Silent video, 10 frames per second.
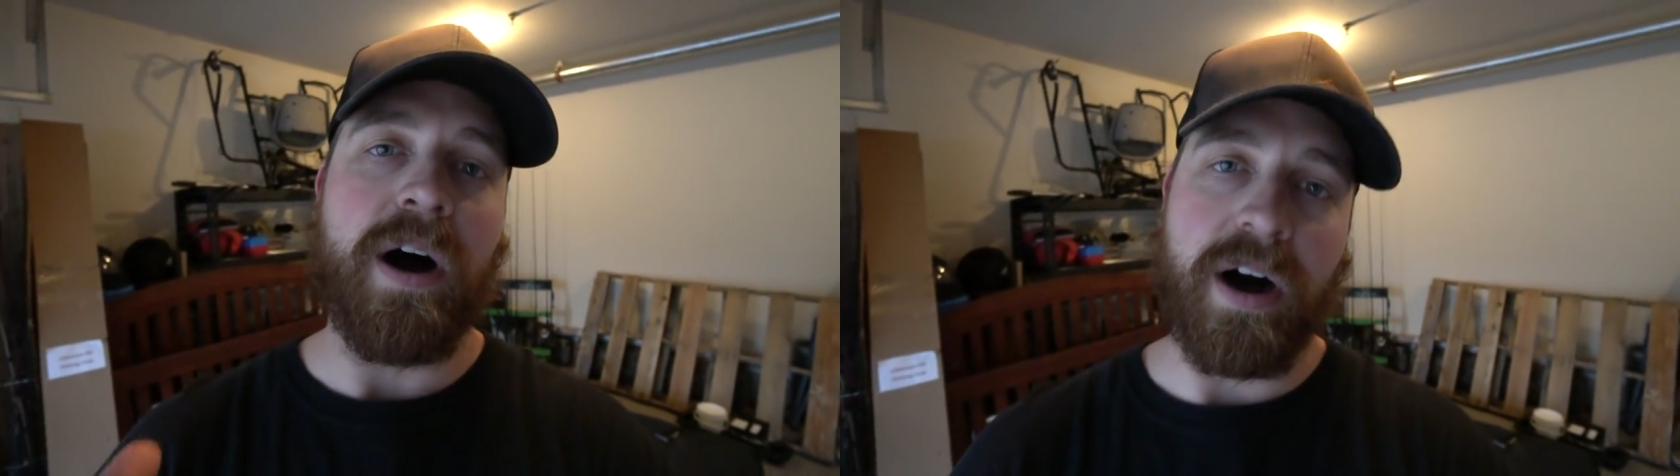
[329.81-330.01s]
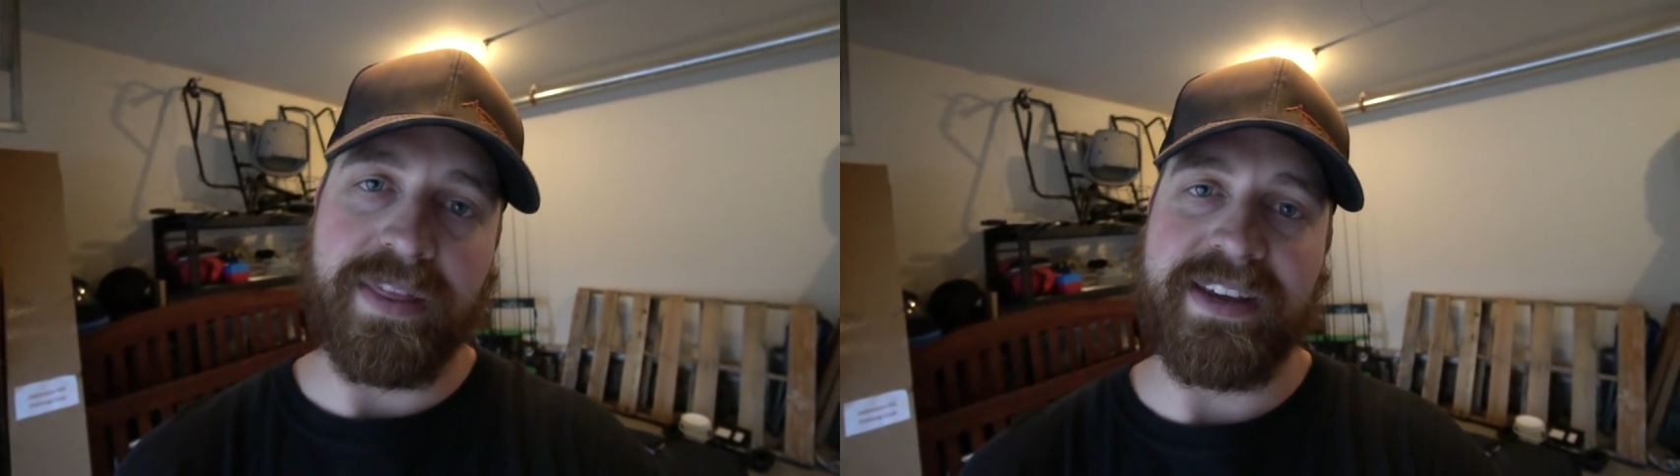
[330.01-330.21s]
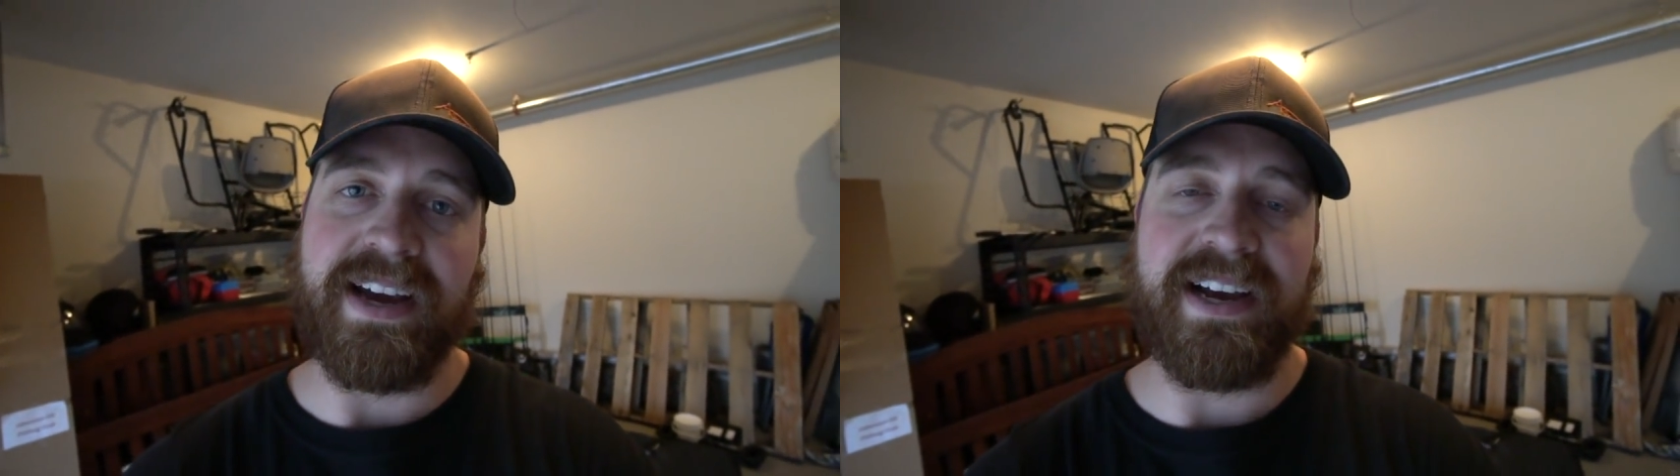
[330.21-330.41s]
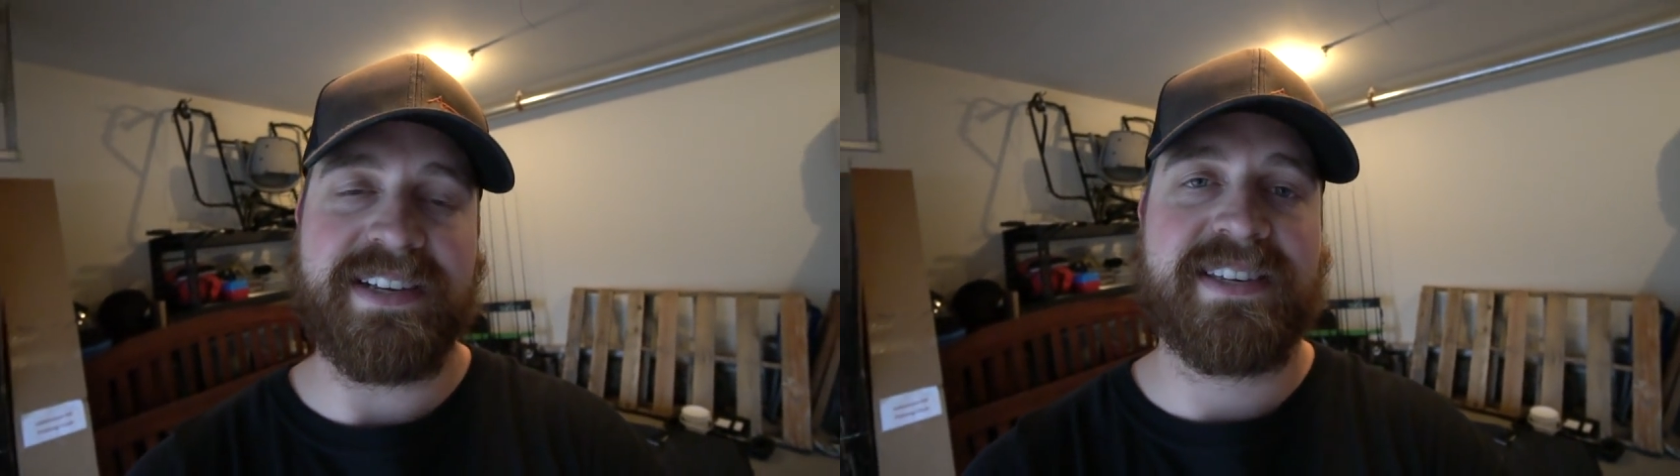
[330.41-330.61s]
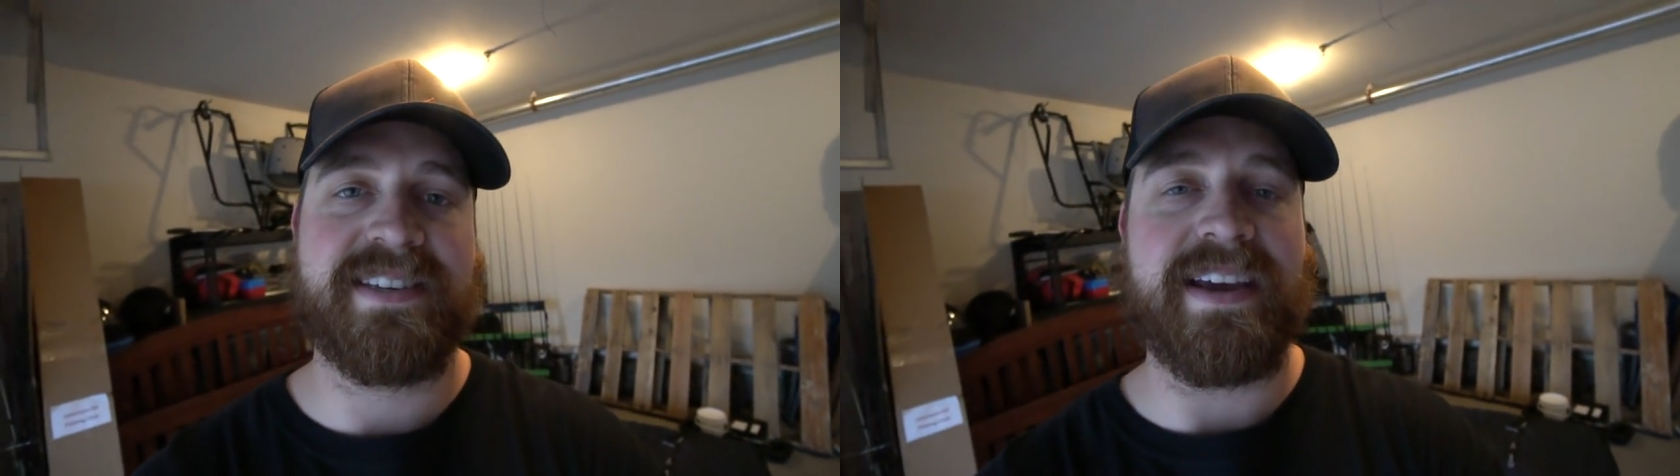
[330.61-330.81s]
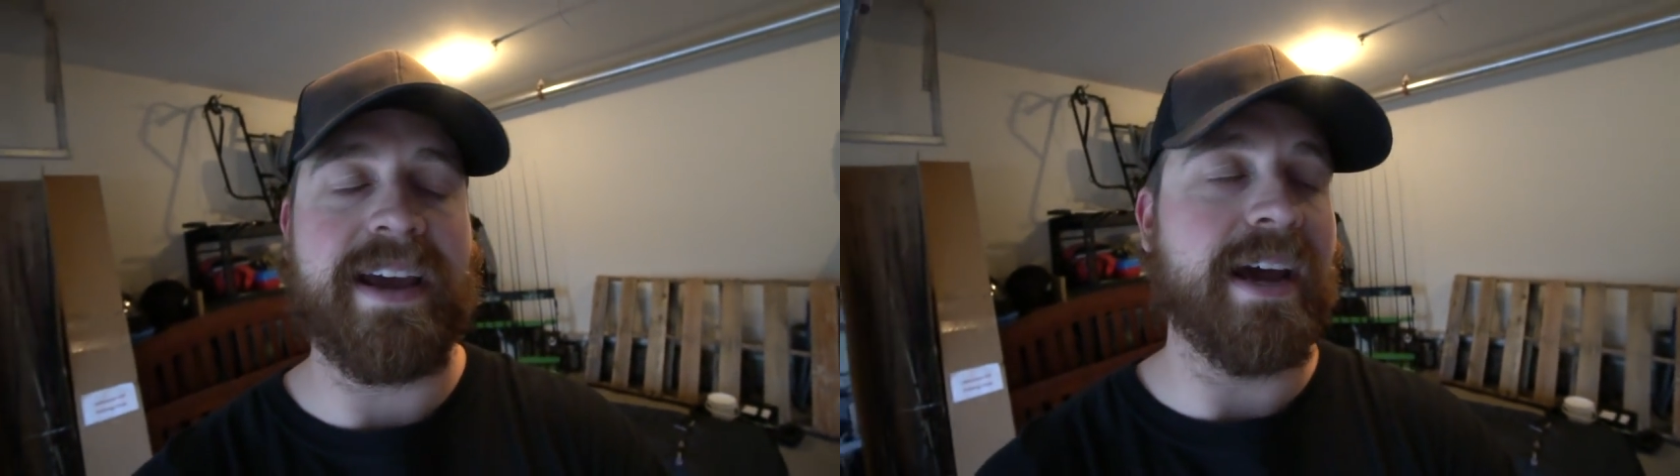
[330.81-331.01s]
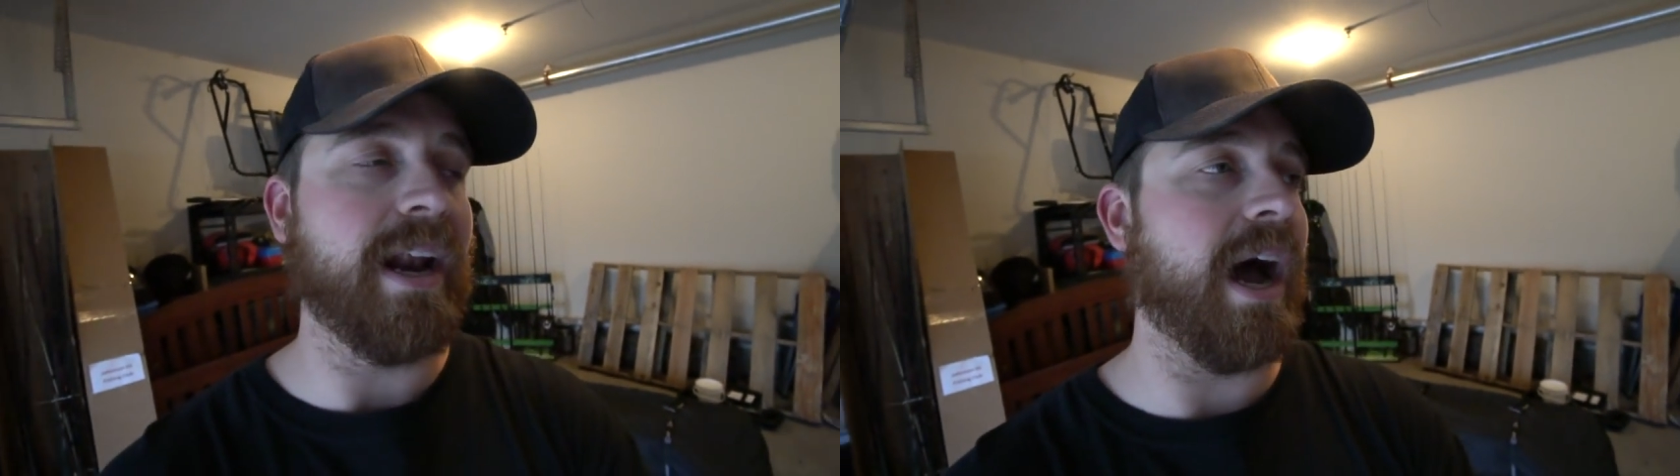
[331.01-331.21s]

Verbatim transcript: on the ice. And